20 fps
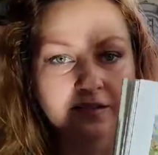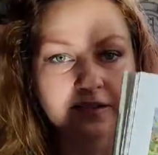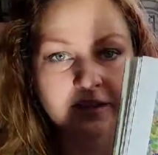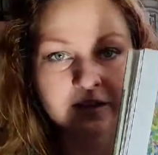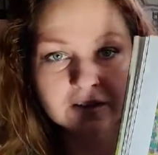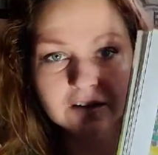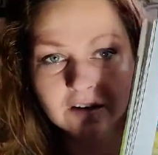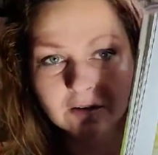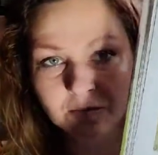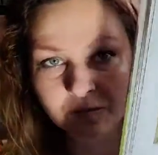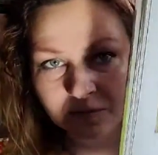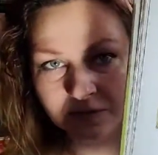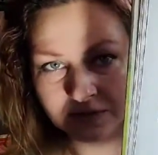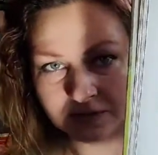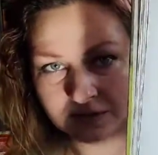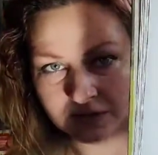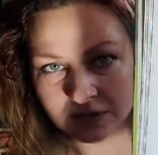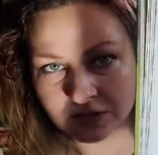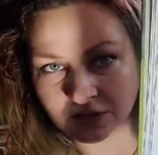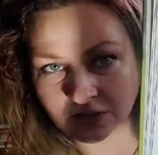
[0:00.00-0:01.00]
the
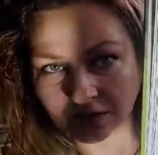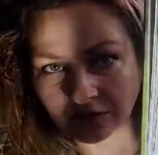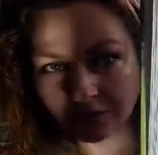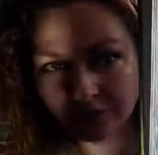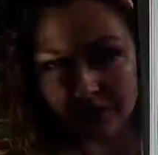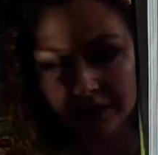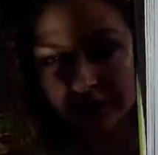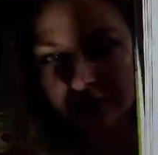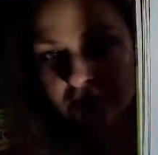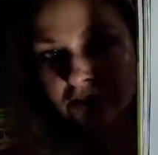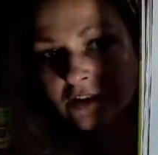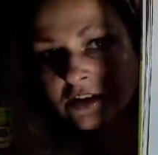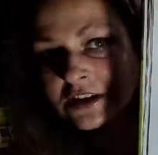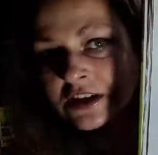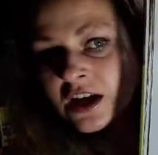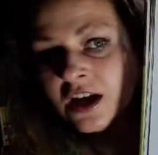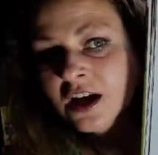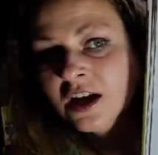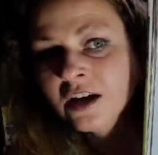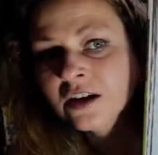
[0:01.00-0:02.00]
composition,
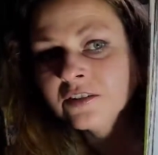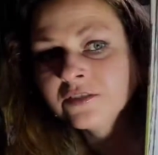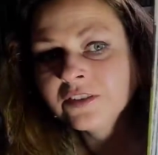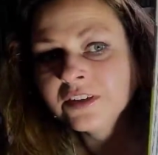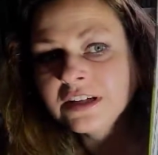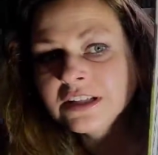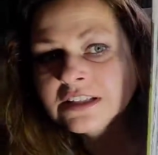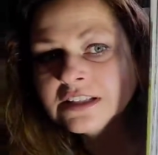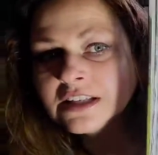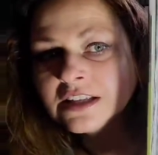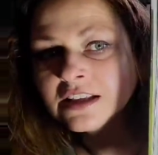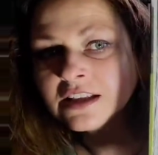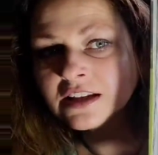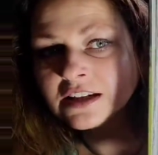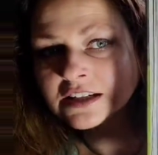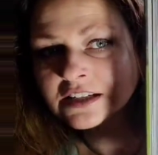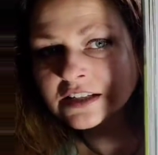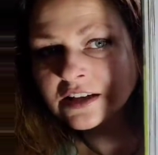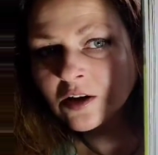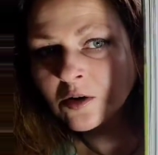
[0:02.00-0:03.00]
because for instance
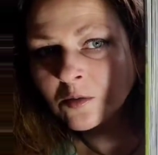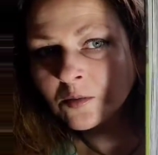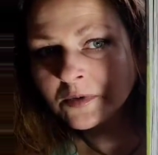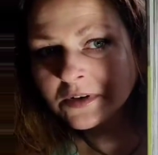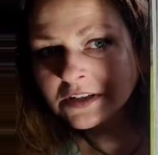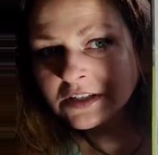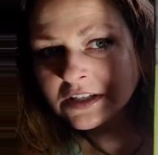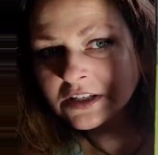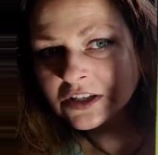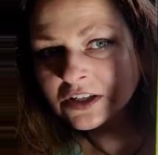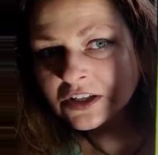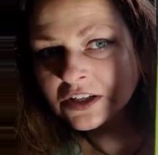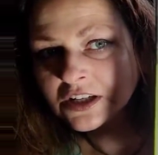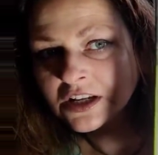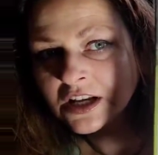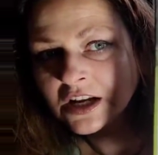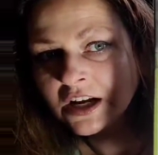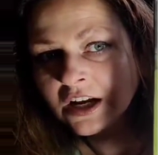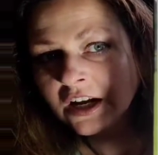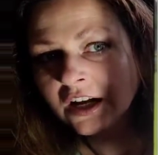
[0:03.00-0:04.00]
this composition